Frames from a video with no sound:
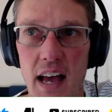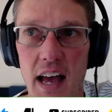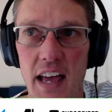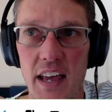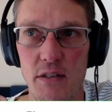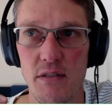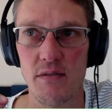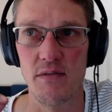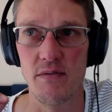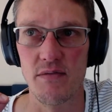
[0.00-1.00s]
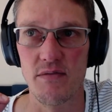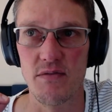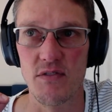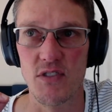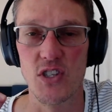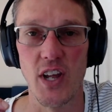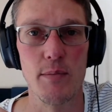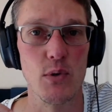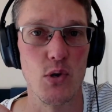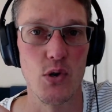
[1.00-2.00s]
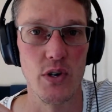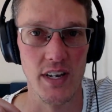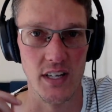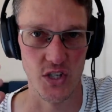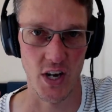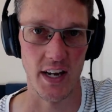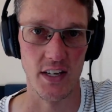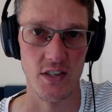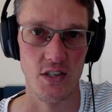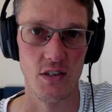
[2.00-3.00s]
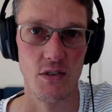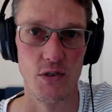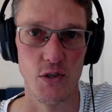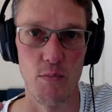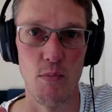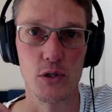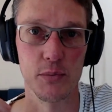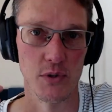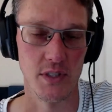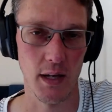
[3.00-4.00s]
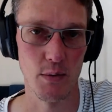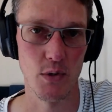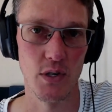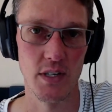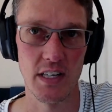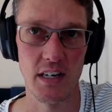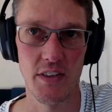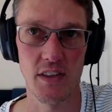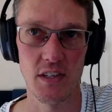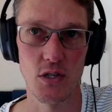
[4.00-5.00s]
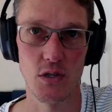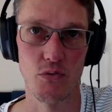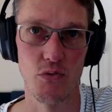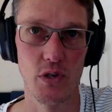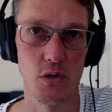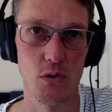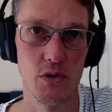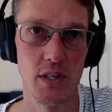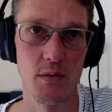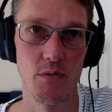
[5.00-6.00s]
a stablecoin exchange. So multiple stablecoins. And I think this is a really good thing